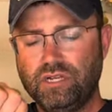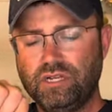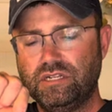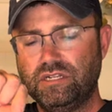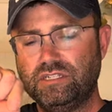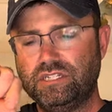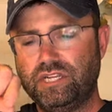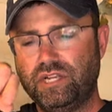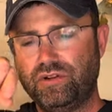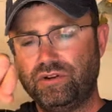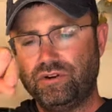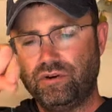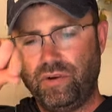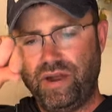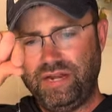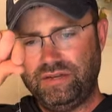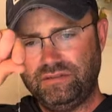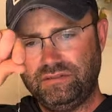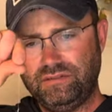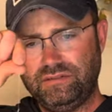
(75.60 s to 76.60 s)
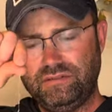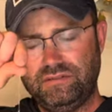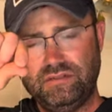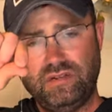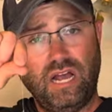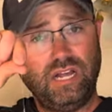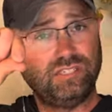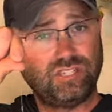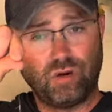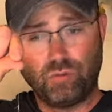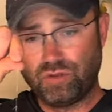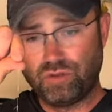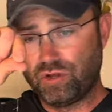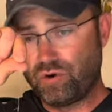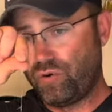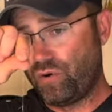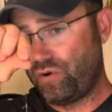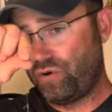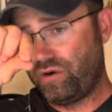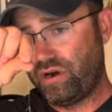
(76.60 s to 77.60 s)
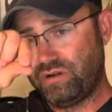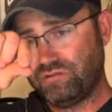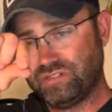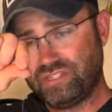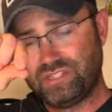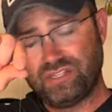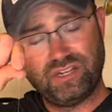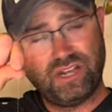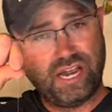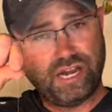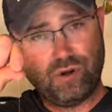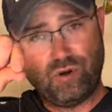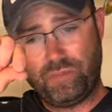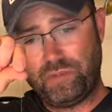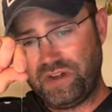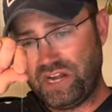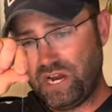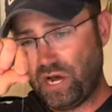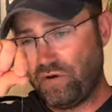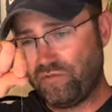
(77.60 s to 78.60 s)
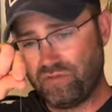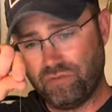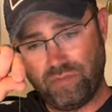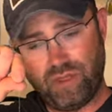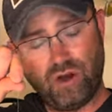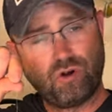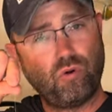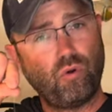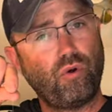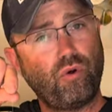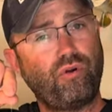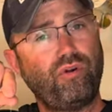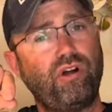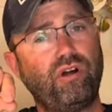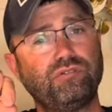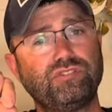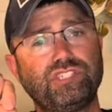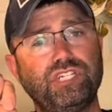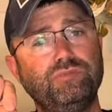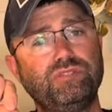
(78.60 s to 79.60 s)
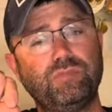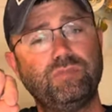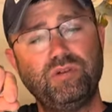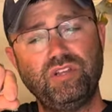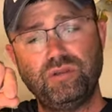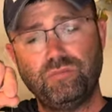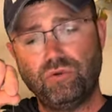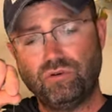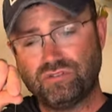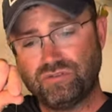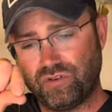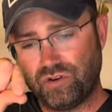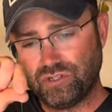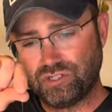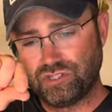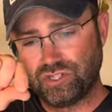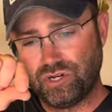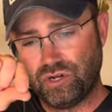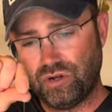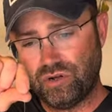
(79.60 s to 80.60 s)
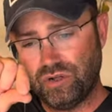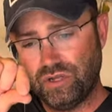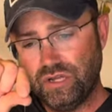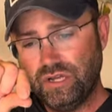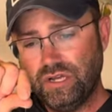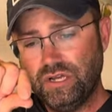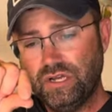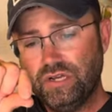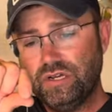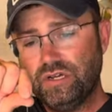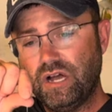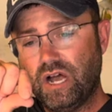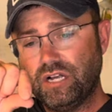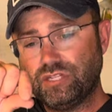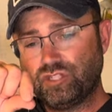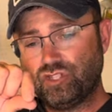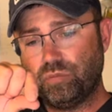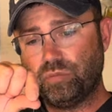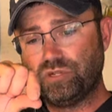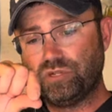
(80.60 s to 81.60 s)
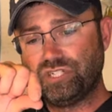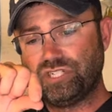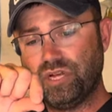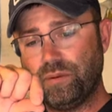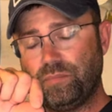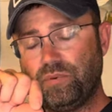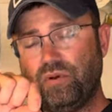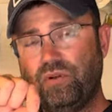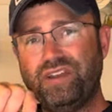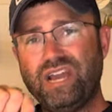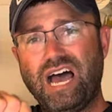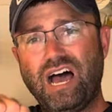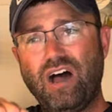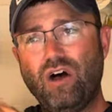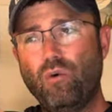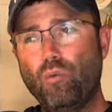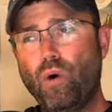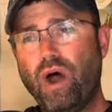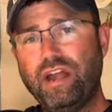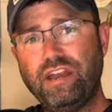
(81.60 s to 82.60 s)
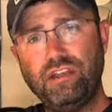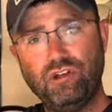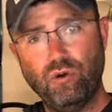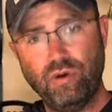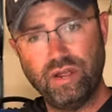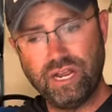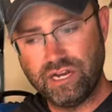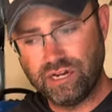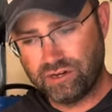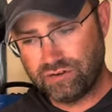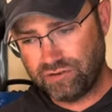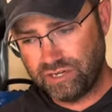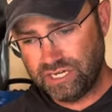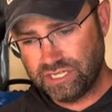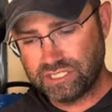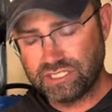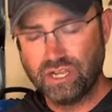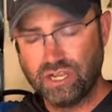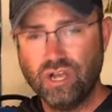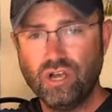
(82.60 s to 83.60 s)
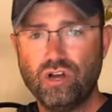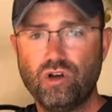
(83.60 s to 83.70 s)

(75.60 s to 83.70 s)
Cylinder weight, I start with a quarter ounce. I go up and down from there. Quarter ounce seems to be the most versatile, super simple. Now, why do you go increase?